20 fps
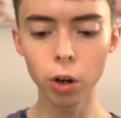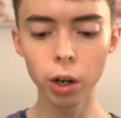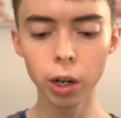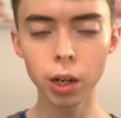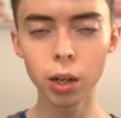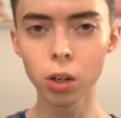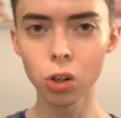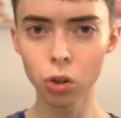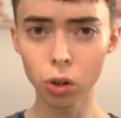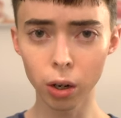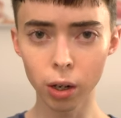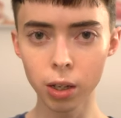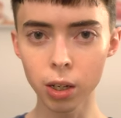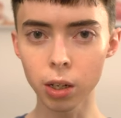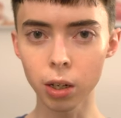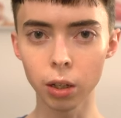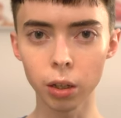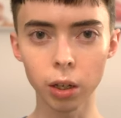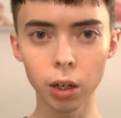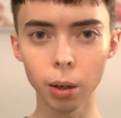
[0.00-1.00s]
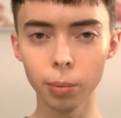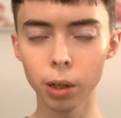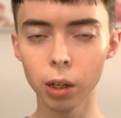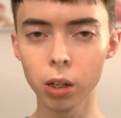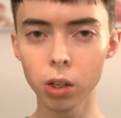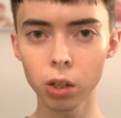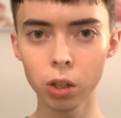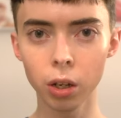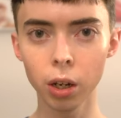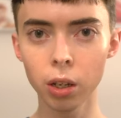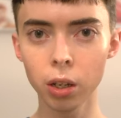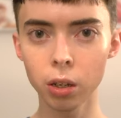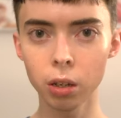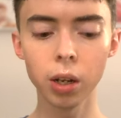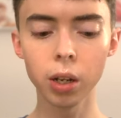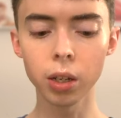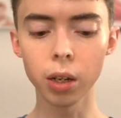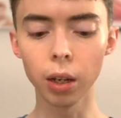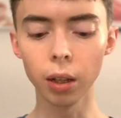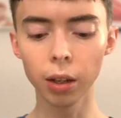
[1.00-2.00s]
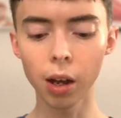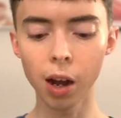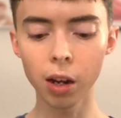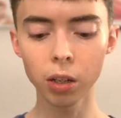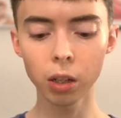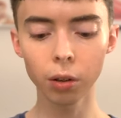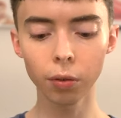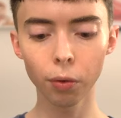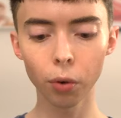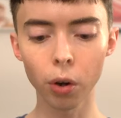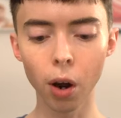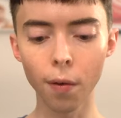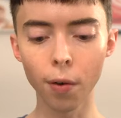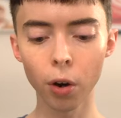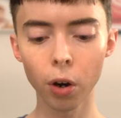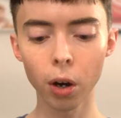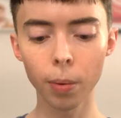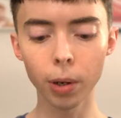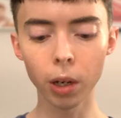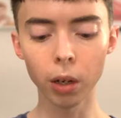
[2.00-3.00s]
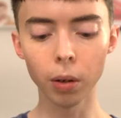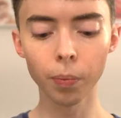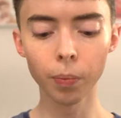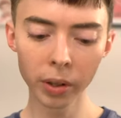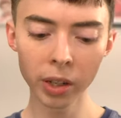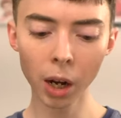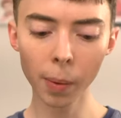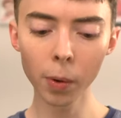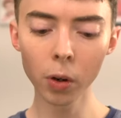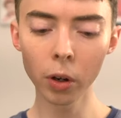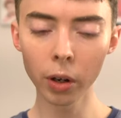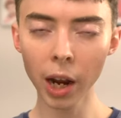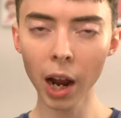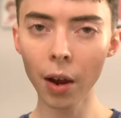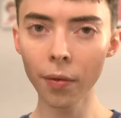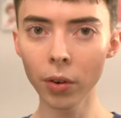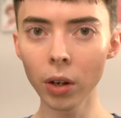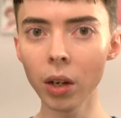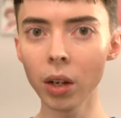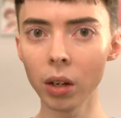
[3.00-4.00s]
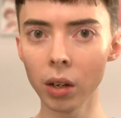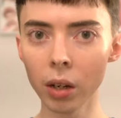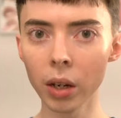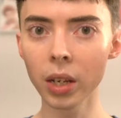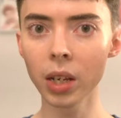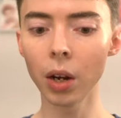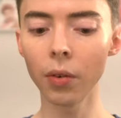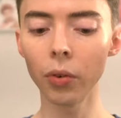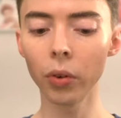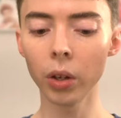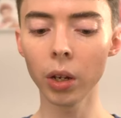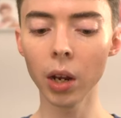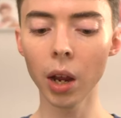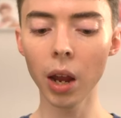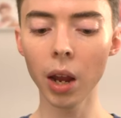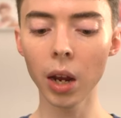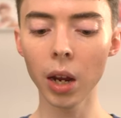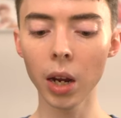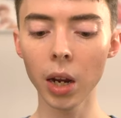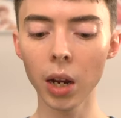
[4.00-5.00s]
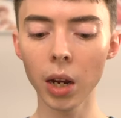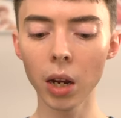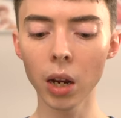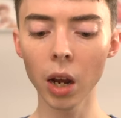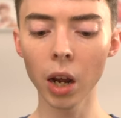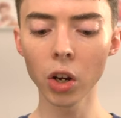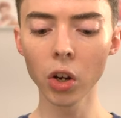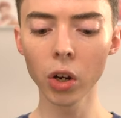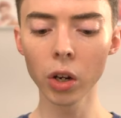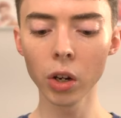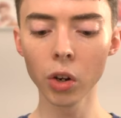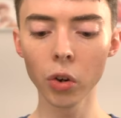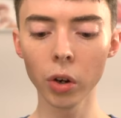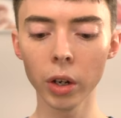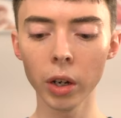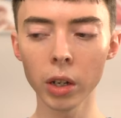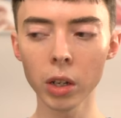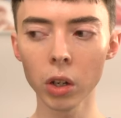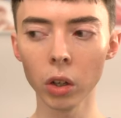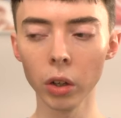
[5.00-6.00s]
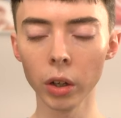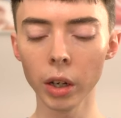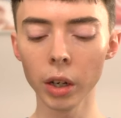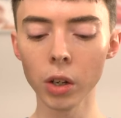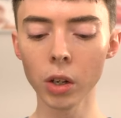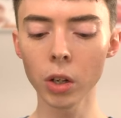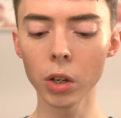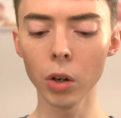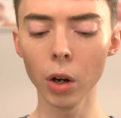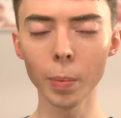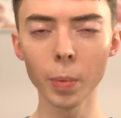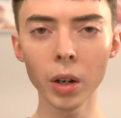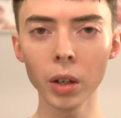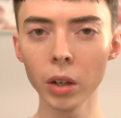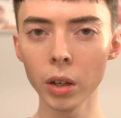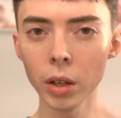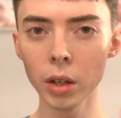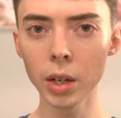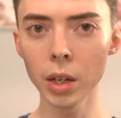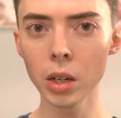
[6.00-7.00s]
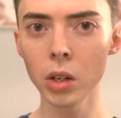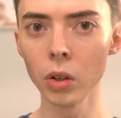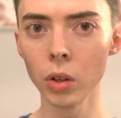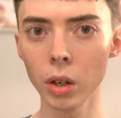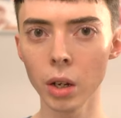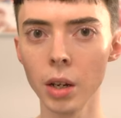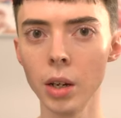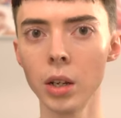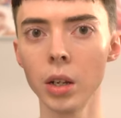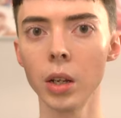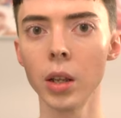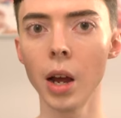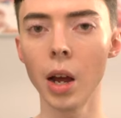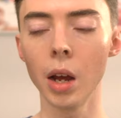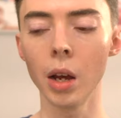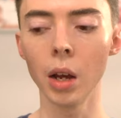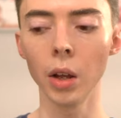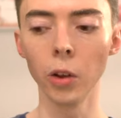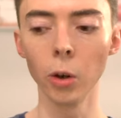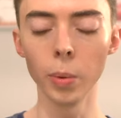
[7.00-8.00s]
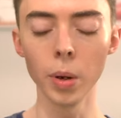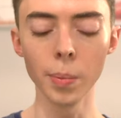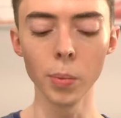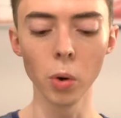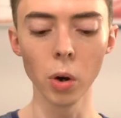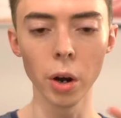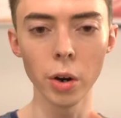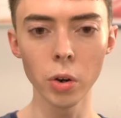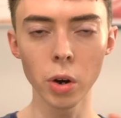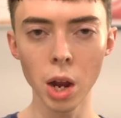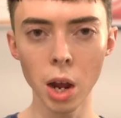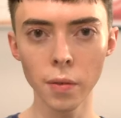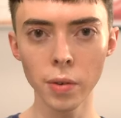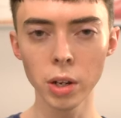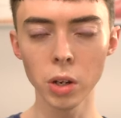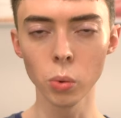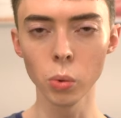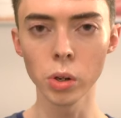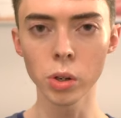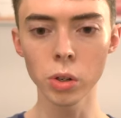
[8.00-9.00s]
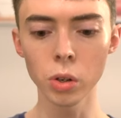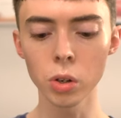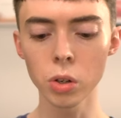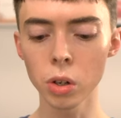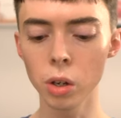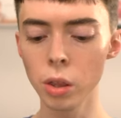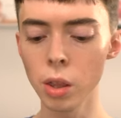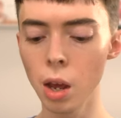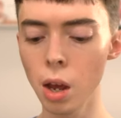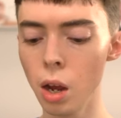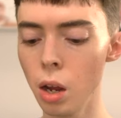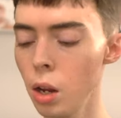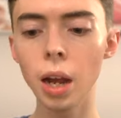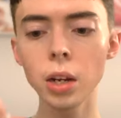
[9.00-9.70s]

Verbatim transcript: Again, transiently, I mean, it's, it doesn't last forever. I mean, but topical caffeine is definitely a, a good ingredient to look into. I'm gonna need to look into that a little bit more. I don't have any research on that.